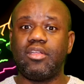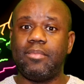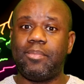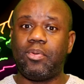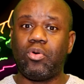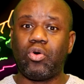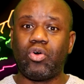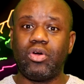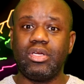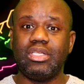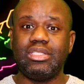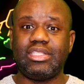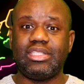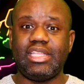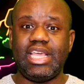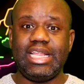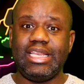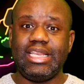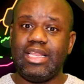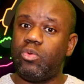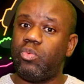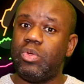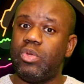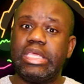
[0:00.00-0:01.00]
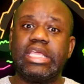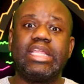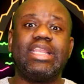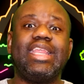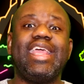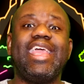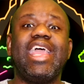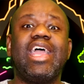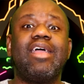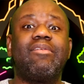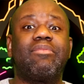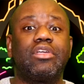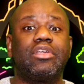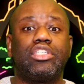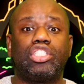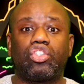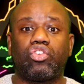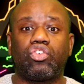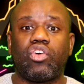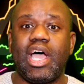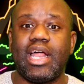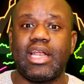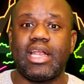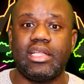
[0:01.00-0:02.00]
important thing that we can ever
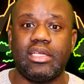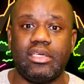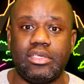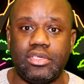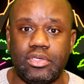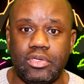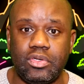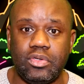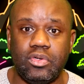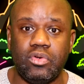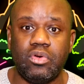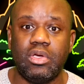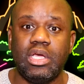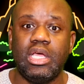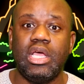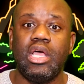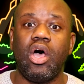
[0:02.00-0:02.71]
try to do